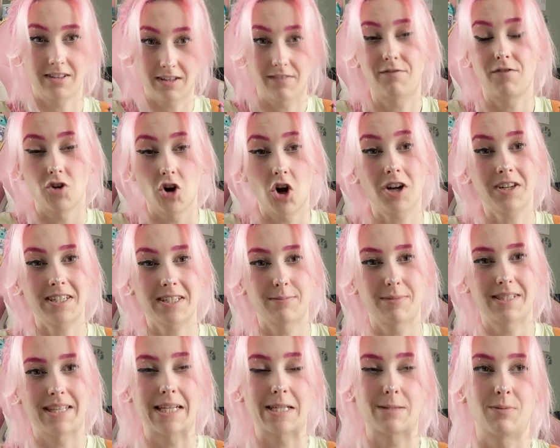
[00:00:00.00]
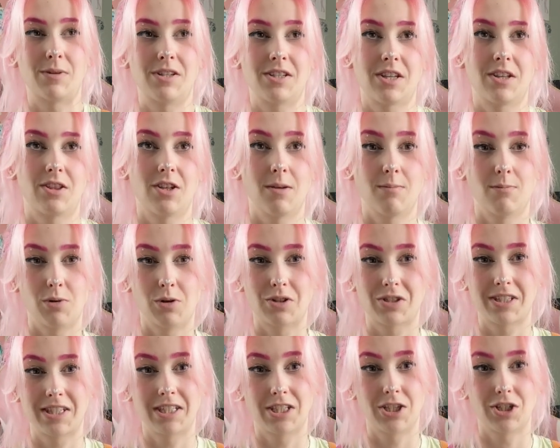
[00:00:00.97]
for autism assessments, and they're
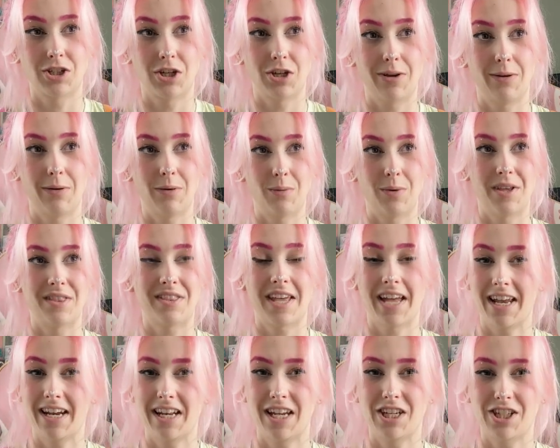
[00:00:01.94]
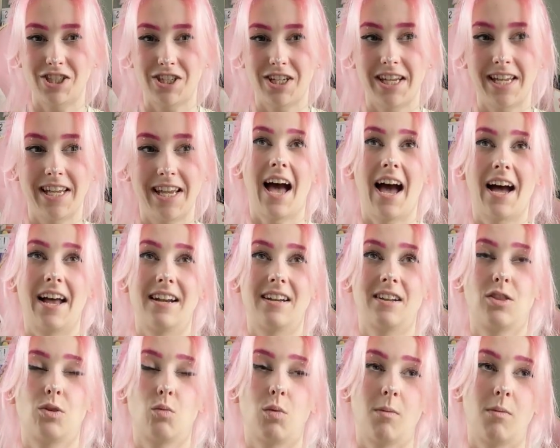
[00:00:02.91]
mostly to do with ADHD.
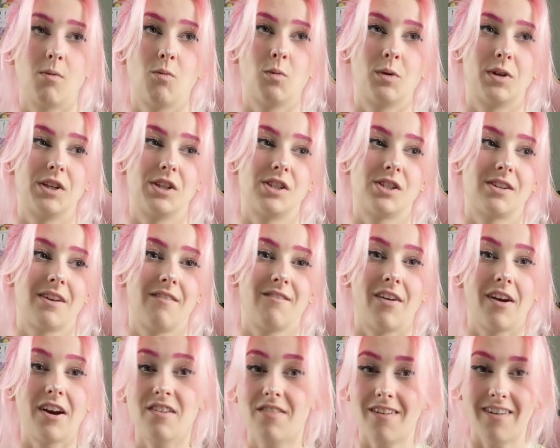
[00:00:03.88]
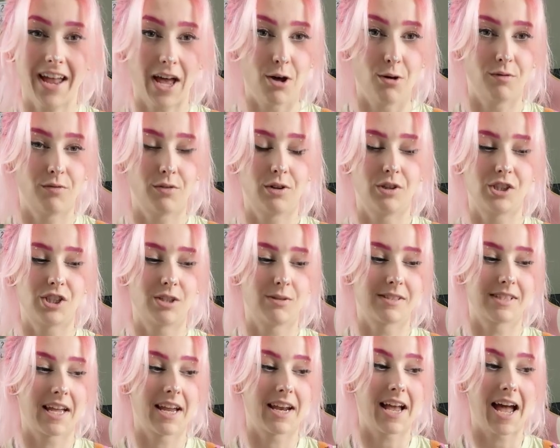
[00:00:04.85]
And the woman was very, very helpful. She was
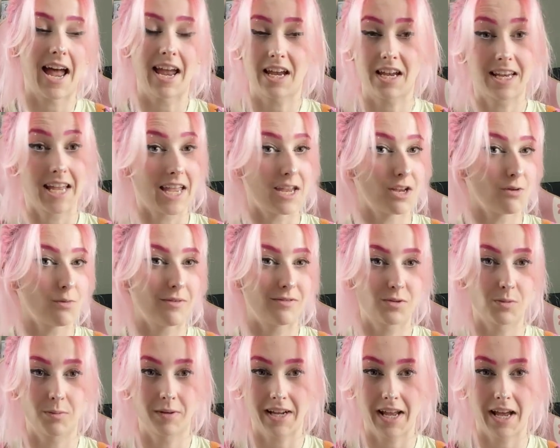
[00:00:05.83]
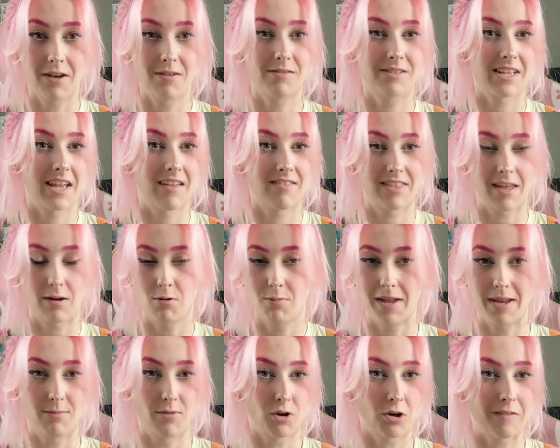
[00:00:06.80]
like, I can get you with somebody else if that will
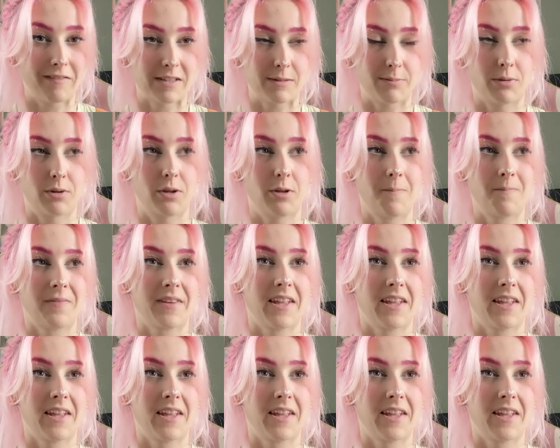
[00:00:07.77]
make you more comfortable.